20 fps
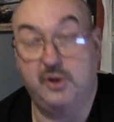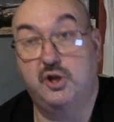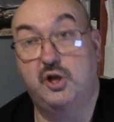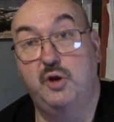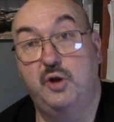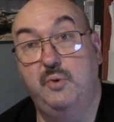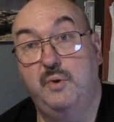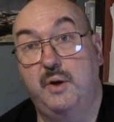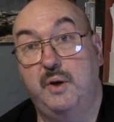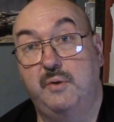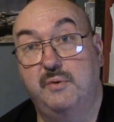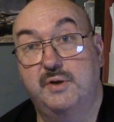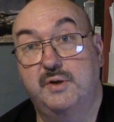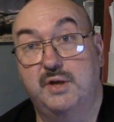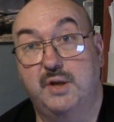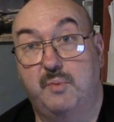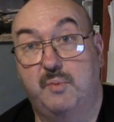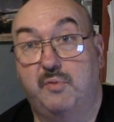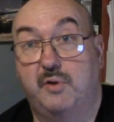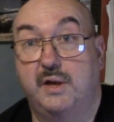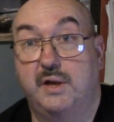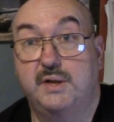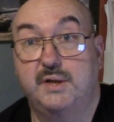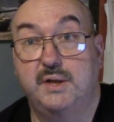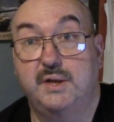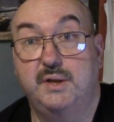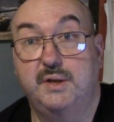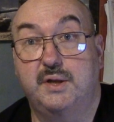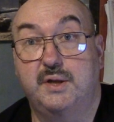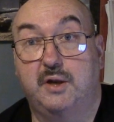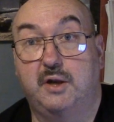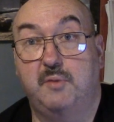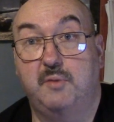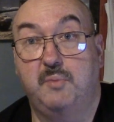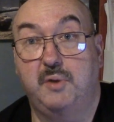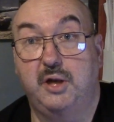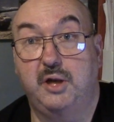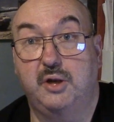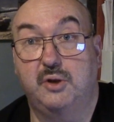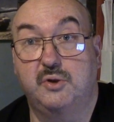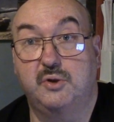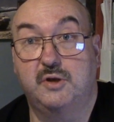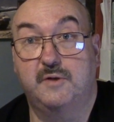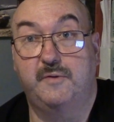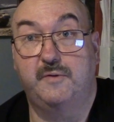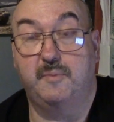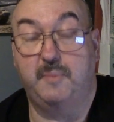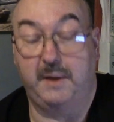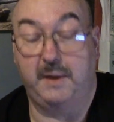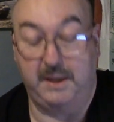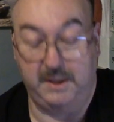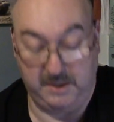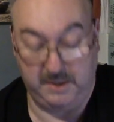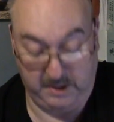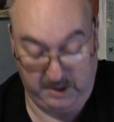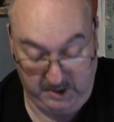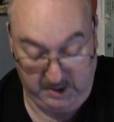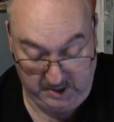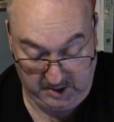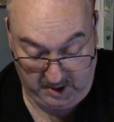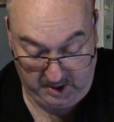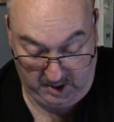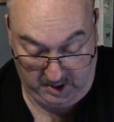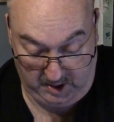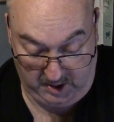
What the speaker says: two new sub-races that can be used for PCs.